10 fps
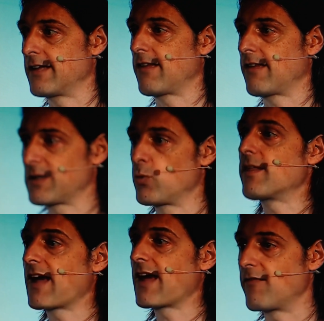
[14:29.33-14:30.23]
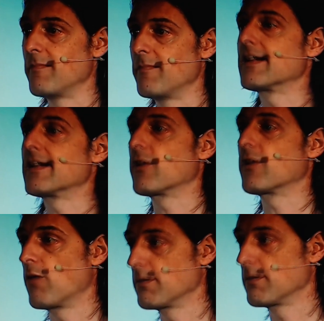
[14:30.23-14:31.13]
is between the government and the
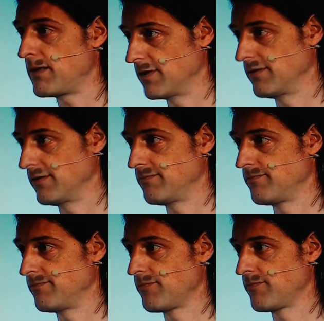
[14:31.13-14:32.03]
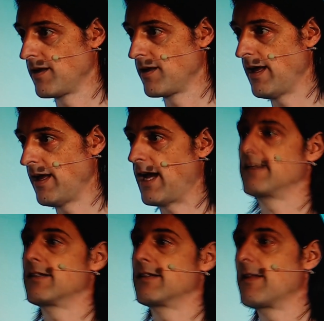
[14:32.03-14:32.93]
normal people. And
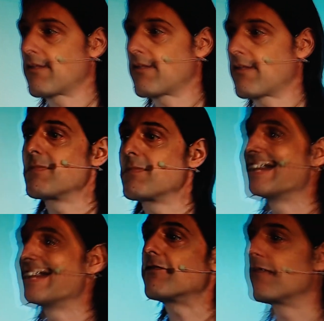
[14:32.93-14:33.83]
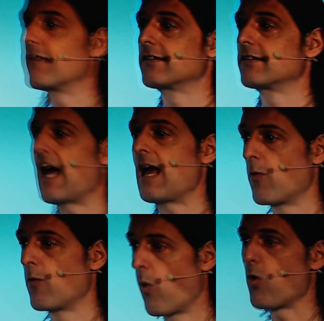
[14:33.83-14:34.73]
this completely different type of
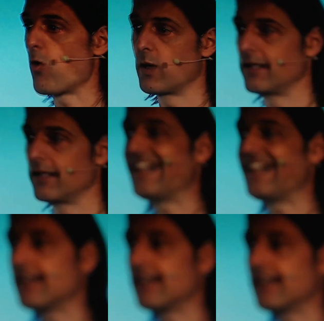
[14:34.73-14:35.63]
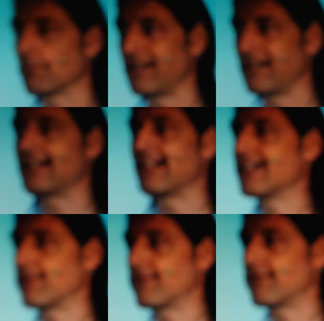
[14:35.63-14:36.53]
war will need completely
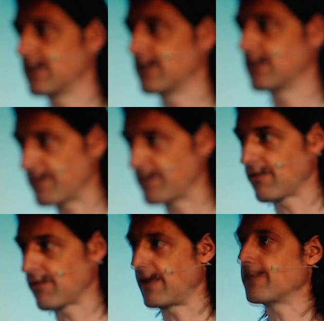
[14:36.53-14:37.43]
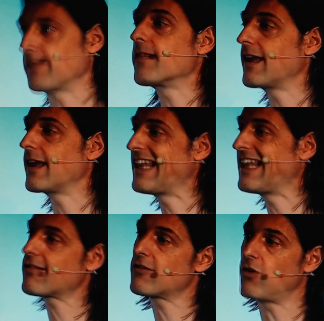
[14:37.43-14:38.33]
different weapons, and then they
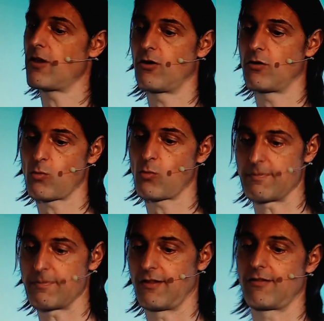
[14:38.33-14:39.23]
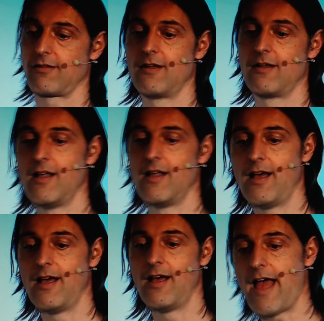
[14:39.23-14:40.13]
list all those weapons.
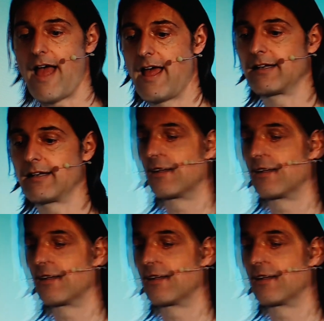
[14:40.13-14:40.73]
And